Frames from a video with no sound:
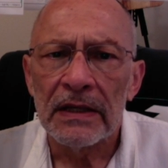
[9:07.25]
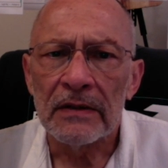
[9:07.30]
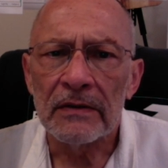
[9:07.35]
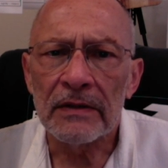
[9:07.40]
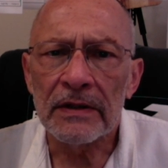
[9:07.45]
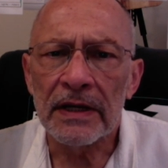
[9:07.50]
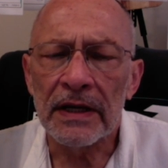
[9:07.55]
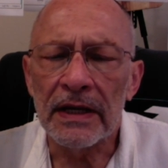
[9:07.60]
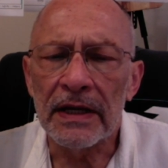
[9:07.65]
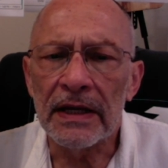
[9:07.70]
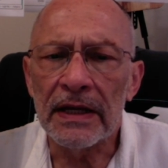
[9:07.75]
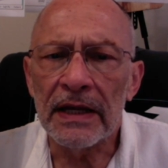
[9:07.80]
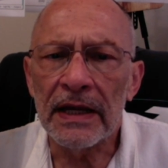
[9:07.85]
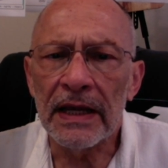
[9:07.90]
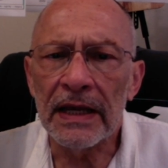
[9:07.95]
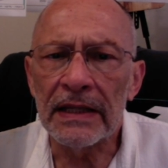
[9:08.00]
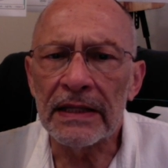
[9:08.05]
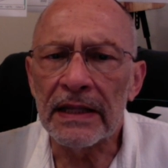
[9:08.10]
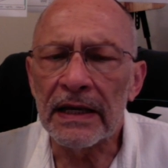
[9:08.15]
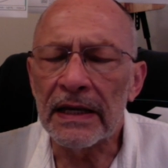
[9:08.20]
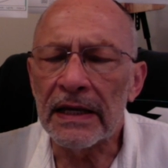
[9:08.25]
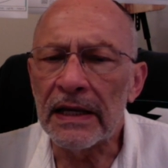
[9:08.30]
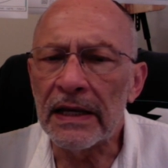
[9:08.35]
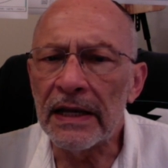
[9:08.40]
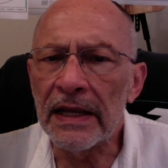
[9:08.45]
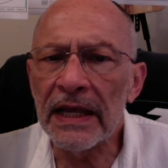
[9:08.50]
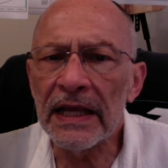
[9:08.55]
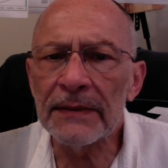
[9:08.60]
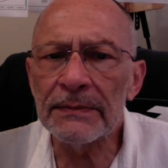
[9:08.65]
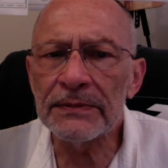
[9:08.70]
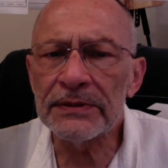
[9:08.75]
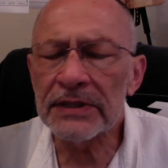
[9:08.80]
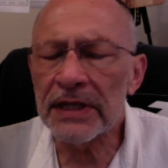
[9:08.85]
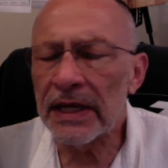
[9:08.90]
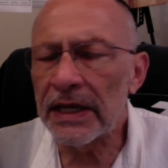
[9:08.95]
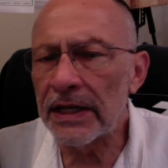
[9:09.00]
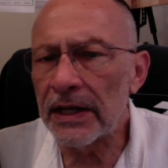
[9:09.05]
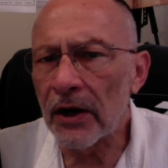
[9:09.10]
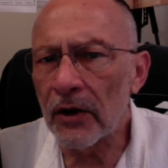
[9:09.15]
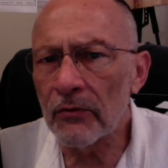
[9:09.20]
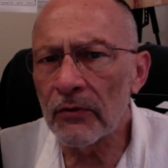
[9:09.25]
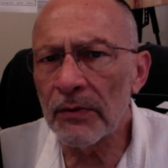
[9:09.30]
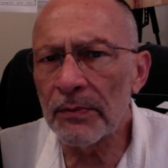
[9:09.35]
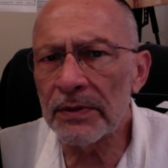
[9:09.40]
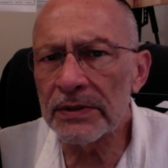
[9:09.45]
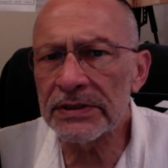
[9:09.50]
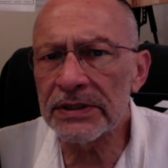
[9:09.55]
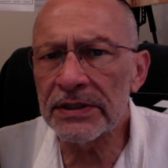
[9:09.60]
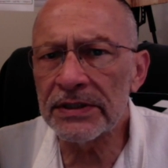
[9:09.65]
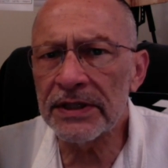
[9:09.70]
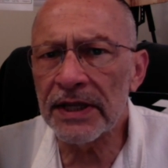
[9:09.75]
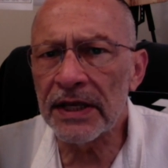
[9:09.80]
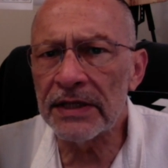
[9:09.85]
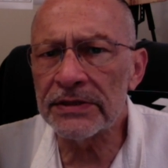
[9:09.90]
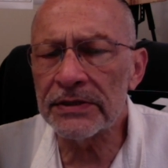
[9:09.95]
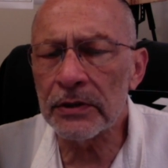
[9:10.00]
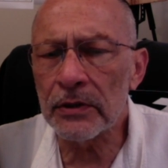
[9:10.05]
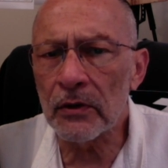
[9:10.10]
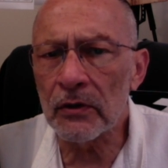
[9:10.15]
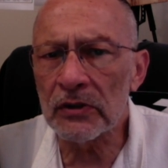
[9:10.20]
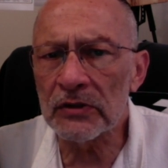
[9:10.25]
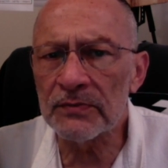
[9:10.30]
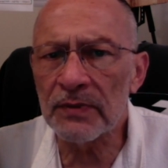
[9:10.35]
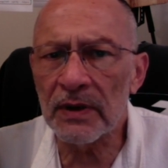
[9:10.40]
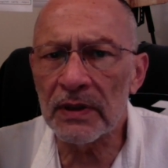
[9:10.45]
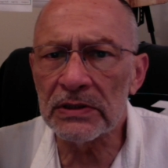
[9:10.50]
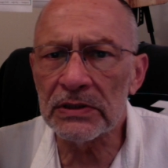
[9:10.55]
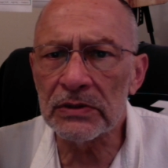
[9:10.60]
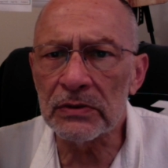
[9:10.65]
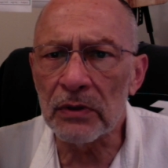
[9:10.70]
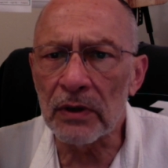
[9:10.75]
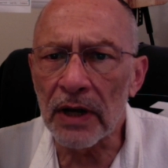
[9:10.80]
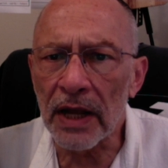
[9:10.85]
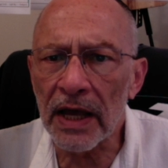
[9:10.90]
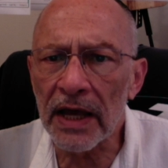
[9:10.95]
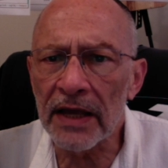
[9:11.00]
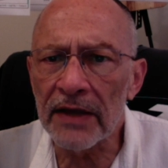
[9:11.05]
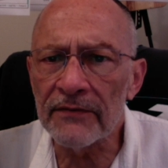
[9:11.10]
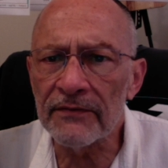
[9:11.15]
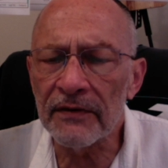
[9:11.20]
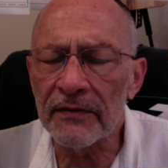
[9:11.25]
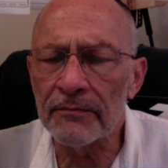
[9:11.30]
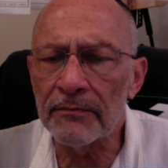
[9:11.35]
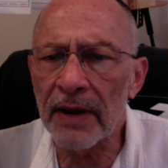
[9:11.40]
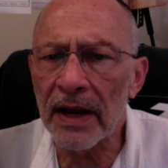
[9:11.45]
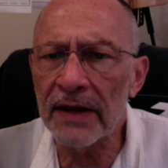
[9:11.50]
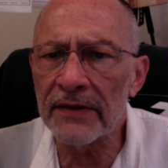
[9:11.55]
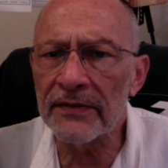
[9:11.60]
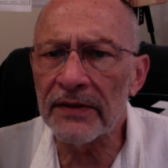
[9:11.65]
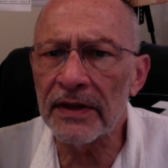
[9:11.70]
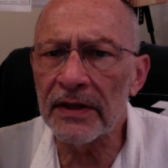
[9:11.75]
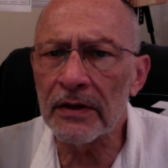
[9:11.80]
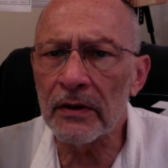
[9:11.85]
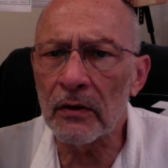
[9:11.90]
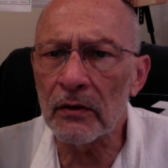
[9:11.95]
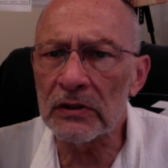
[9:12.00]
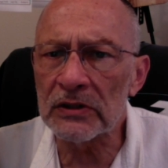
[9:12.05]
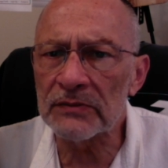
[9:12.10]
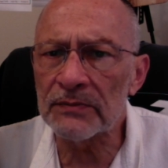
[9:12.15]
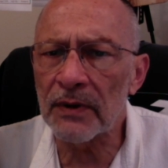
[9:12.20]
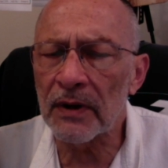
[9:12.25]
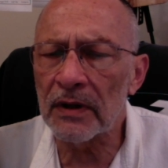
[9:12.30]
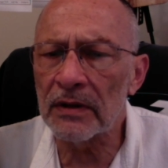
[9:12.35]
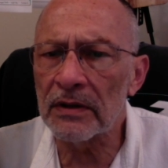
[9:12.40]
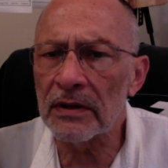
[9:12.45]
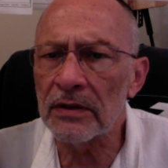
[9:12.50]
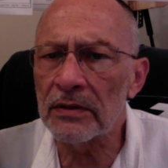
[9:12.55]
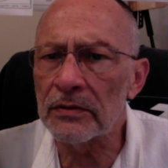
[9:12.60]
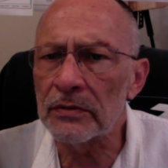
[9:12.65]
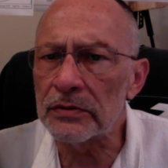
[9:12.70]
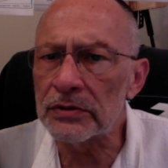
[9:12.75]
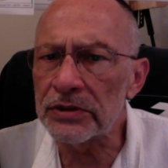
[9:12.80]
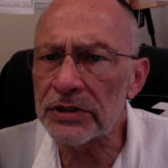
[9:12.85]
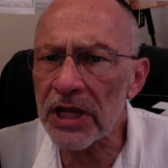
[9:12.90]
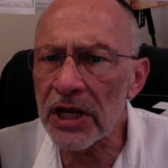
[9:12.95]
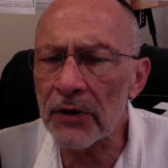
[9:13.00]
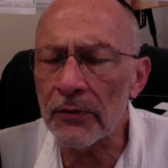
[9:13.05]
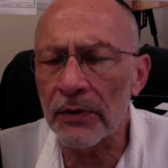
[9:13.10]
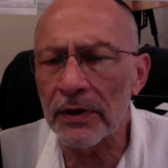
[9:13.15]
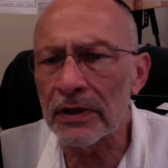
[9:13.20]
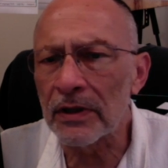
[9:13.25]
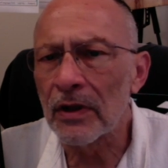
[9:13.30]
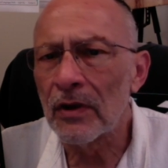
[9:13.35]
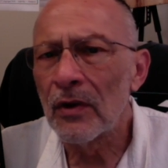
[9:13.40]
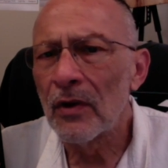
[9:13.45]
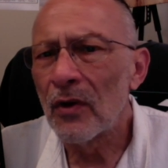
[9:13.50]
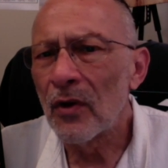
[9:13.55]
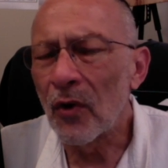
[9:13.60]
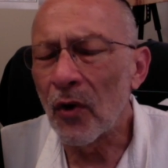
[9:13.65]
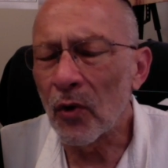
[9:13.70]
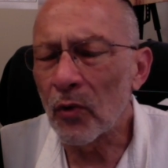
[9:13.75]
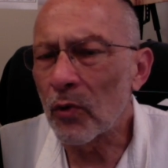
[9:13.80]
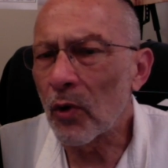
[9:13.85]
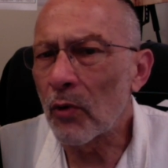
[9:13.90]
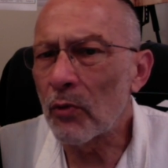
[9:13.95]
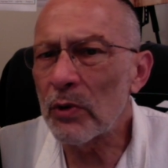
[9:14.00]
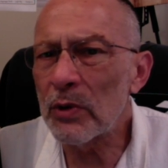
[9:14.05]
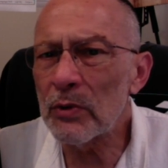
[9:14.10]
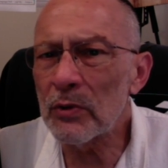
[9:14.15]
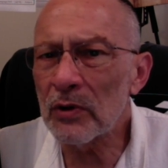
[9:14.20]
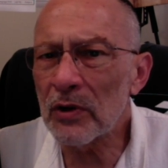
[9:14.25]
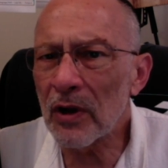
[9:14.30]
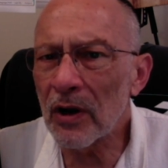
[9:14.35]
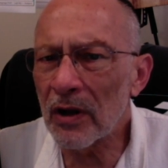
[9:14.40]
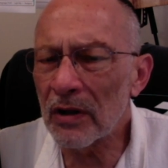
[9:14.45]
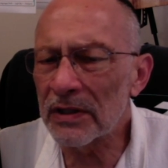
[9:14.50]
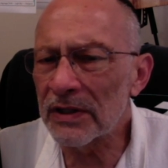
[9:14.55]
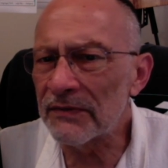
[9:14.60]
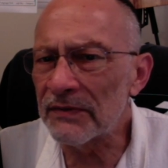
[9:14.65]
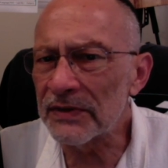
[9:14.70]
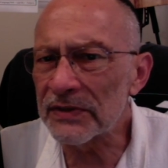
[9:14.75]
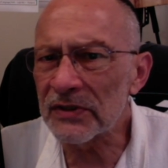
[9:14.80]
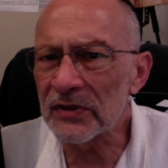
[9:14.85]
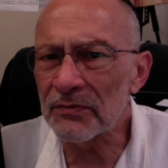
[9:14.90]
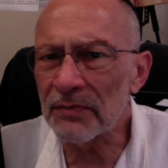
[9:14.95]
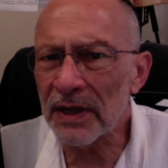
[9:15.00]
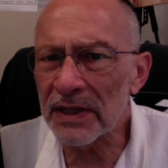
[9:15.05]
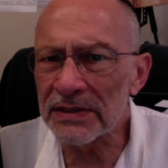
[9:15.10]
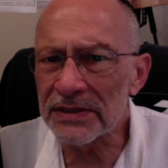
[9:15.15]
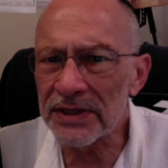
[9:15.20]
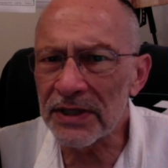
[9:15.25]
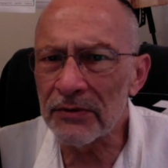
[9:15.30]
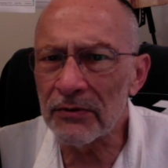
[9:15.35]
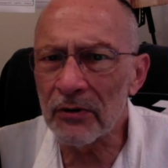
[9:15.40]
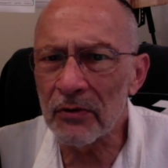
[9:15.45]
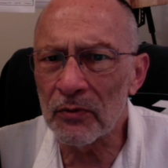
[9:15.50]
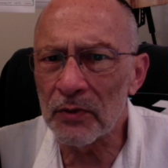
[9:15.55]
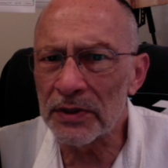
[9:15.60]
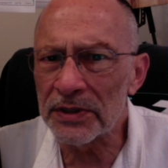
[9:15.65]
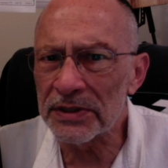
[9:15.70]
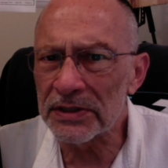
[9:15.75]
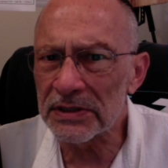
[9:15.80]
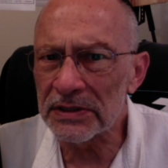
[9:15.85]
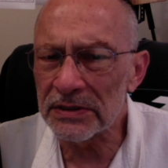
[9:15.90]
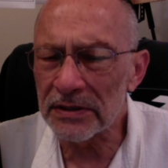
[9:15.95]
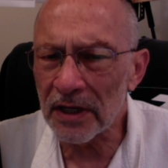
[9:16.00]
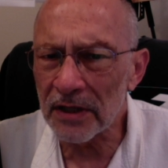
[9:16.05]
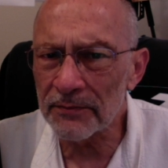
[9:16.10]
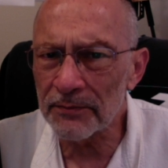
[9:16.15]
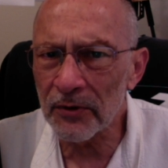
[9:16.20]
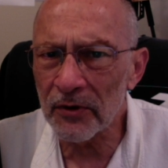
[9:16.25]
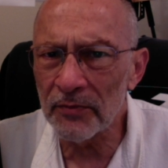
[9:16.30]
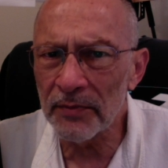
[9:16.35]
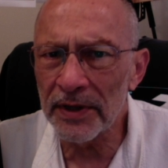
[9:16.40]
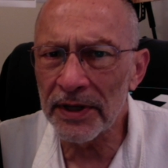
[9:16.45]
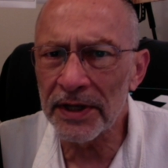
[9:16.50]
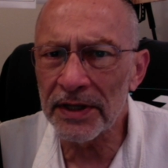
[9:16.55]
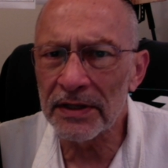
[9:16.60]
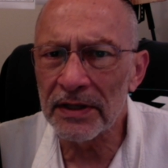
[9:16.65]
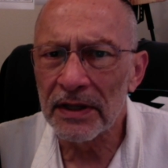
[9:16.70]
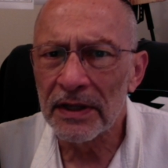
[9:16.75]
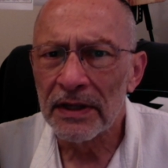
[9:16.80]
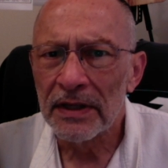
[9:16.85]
Okay, and the ellipse in our representation corresponds to life, and back then correspond to secret, or what we would call division by 0, which is not permitted